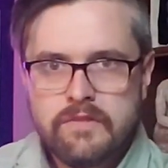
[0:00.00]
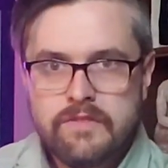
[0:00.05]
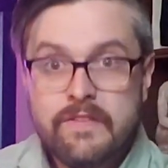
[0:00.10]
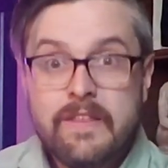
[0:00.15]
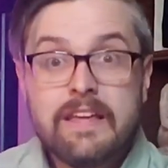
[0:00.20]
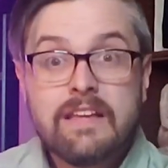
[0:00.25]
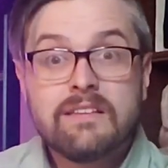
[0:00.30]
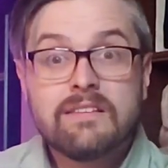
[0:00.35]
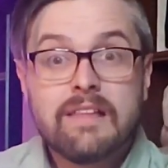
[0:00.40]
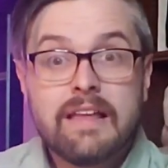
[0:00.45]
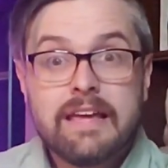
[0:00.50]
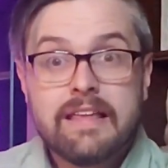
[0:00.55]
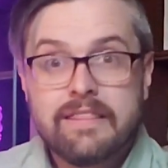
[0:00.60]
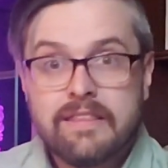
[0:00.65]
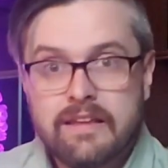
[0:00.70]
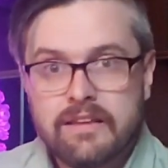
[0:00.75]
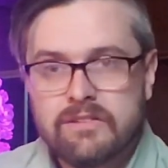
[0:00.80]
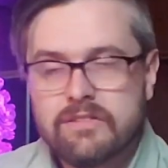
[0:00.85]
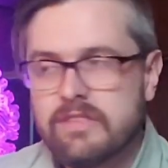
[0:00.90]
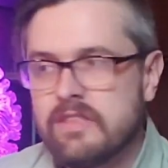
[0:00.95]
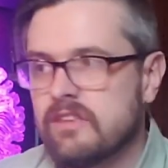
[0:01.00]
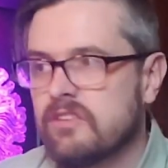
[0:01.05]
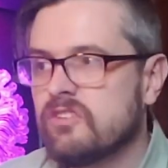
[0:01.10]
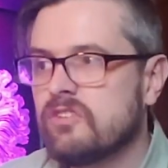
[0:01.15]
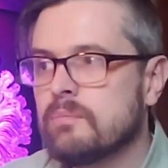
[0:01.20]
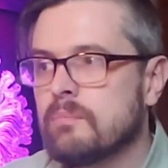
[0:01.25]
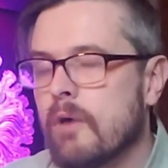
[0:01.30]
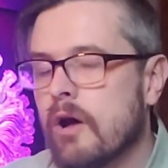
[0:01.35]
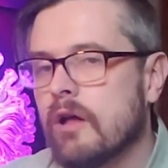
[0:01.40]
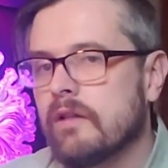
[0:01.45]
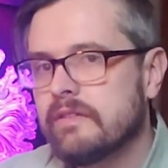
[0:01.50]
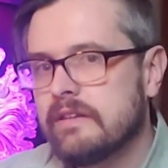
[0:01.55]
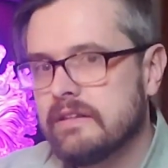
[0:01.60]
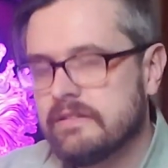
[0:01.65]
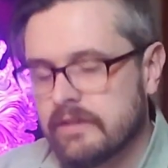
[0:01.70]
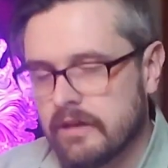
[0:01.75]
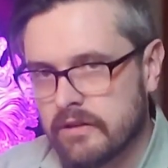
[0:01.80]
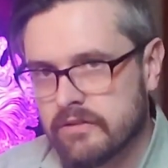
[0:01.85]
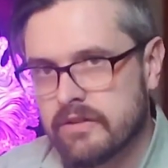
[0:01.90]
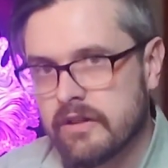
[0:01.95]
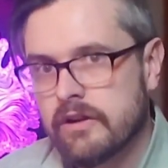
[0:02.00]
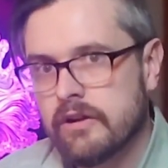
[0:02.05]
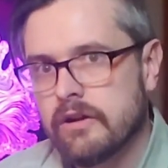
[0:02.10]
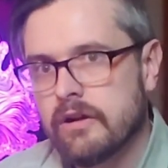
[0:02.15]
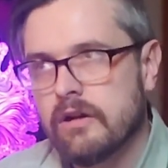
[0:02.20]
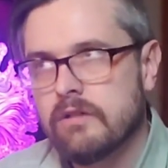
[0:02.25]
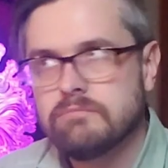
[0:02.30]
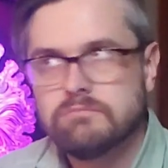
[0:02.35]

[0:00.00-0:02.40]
Things like this, that small details that are